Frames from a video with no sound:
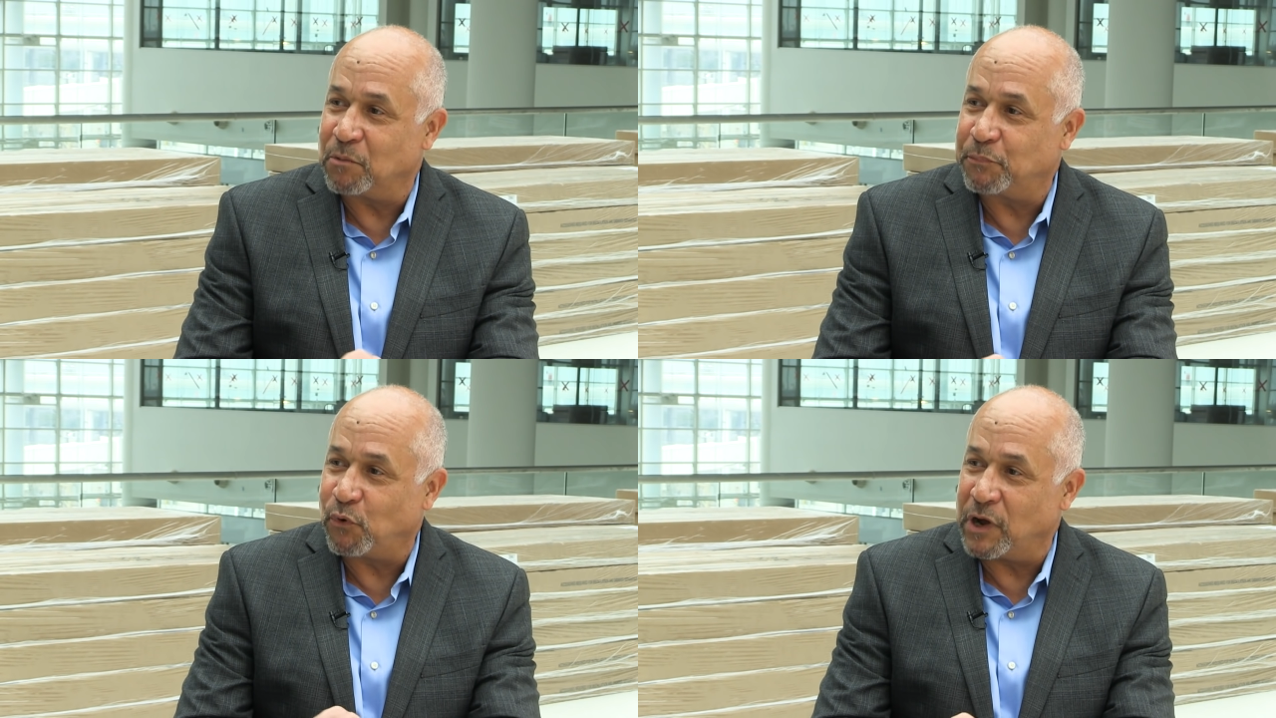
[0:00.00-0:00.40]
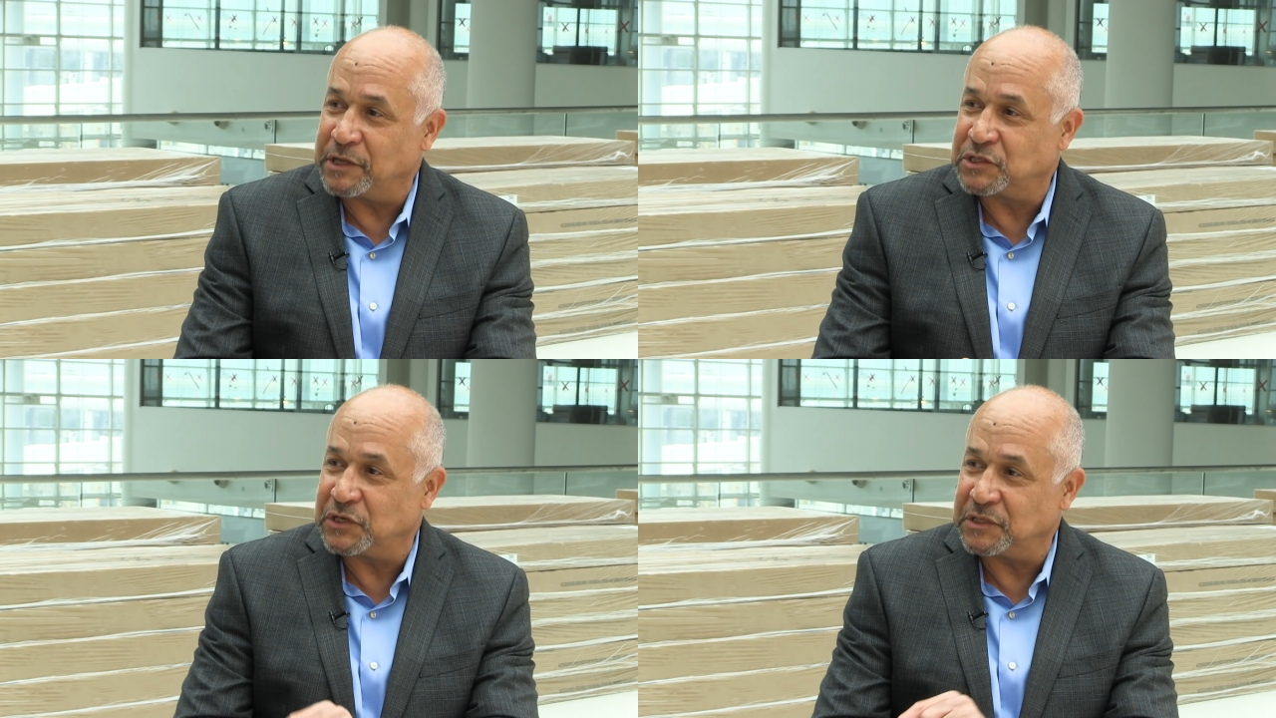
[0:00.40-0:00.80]
to
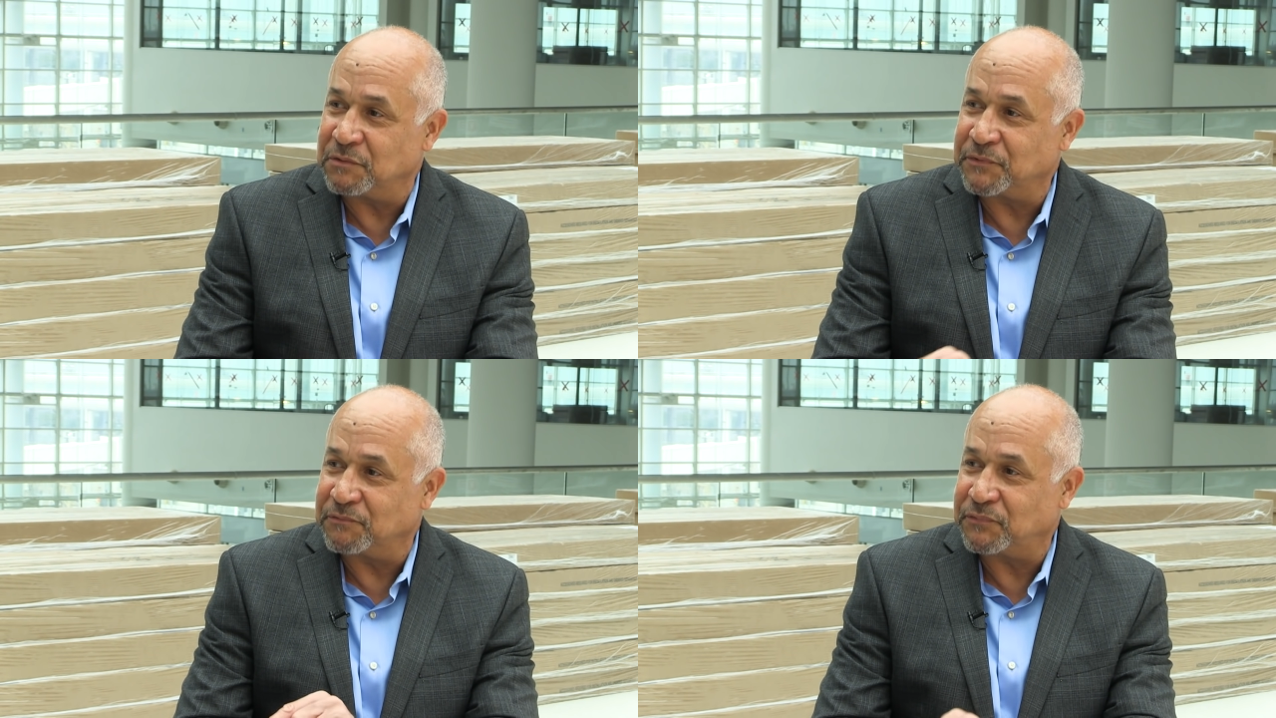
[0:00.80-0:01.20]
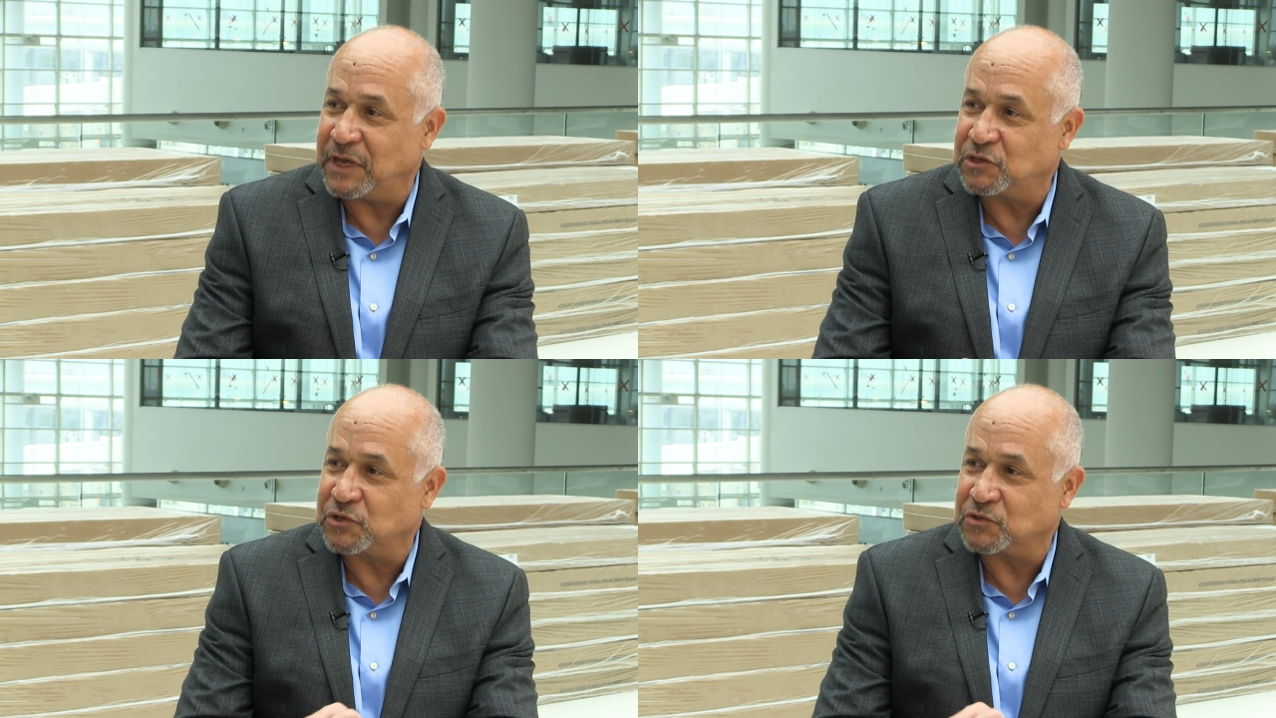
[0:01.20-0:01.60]
point to different
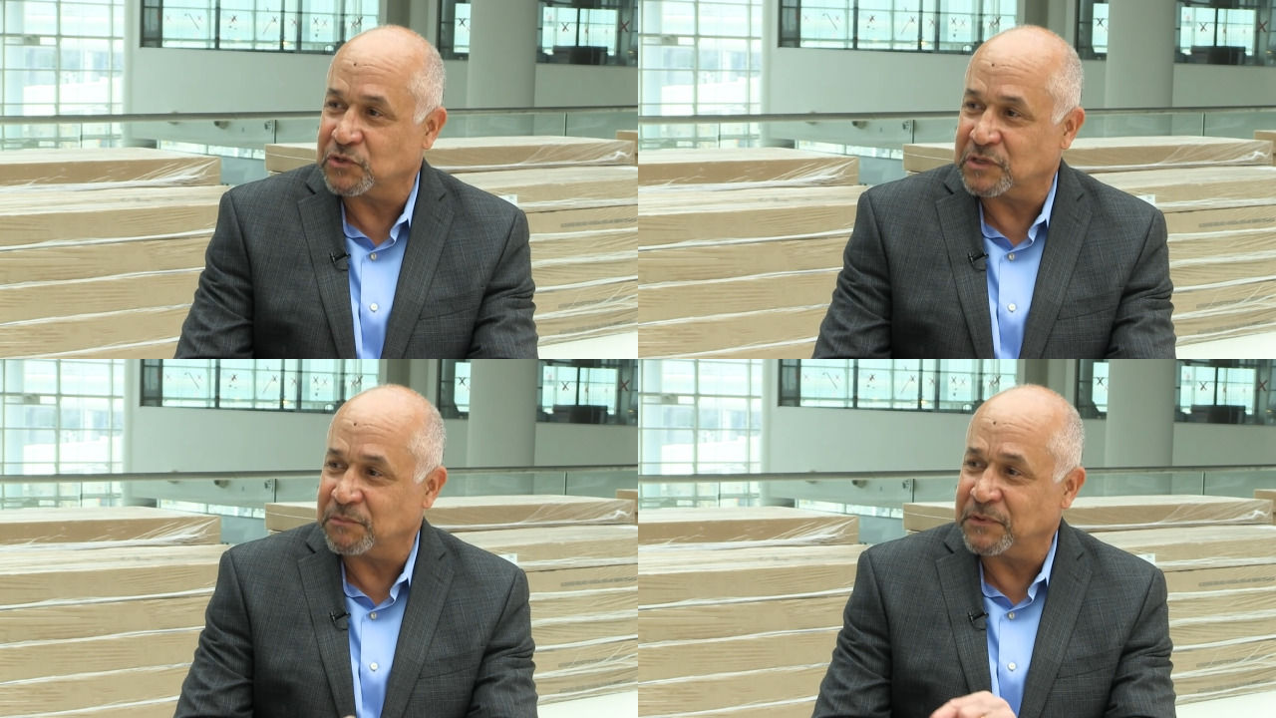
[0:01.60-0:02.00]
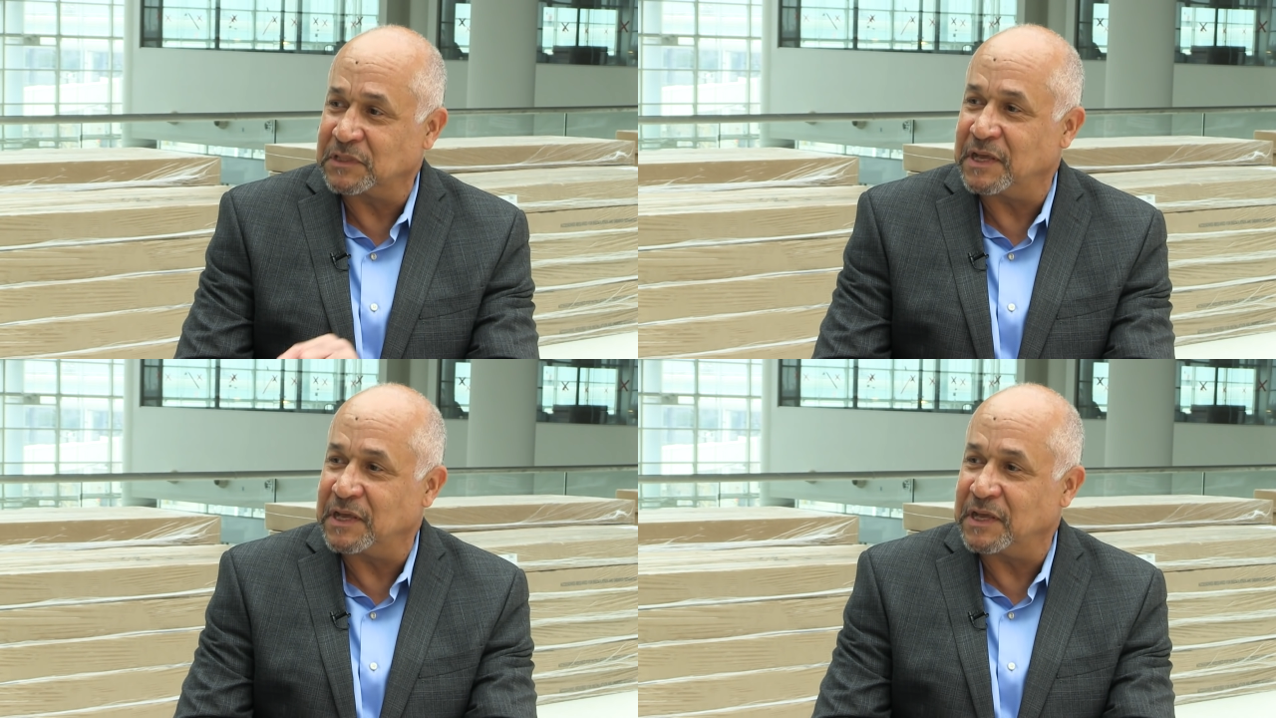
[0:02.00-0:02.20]
features or different